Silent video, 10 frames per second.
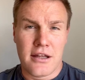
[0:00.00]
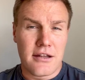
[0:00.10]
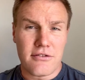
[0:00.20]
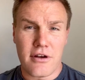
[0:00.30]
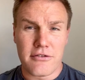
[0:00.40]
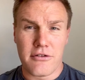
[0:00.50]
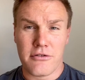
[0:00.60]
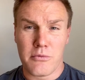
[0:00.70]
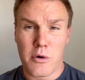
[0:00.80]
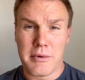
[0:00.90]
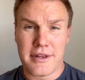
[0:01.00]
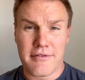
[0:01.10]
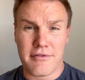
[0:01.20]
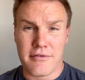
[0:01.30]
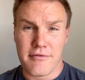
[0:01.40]
These answers will be
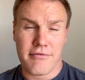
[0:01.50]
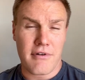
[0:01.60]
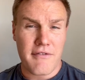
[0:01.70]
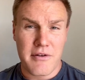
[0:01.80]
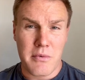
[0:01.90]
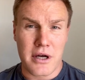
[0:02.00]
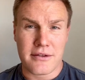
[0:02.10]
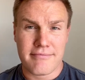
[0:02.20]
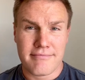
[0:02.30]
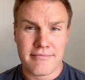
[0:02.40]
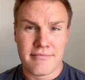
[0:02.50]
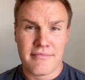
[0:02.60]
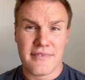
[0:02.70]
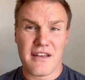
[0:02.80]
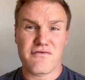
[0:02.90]
different for everyone.
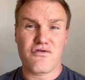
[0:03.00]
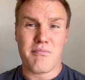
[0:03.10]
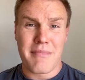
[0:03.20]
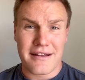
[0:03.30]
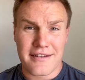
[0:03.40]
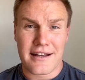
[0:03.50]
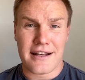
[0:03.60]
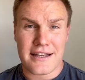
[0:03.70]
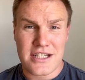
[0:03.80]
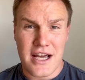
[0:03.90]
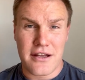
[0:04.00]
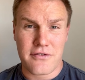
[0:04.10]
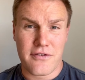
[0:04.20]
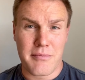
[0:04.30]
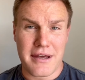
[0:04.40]
They've dramatically changed
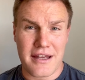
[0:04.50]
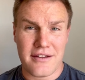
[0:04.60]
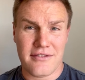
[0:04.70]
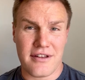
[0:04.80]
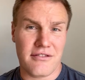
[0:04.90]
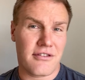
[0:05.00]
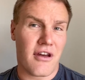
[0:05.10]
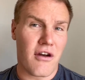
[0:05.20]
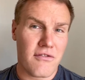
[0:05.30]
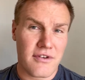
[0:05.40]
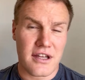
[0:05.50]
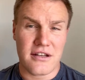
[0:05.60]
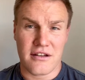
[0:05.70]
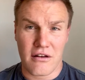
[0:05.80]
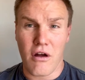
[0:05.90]
for me since COVID
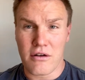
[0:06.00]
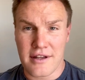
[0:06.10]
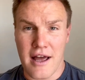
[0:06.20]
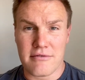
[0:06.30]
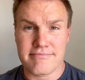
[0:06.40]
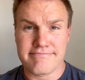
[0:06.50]
lockdown.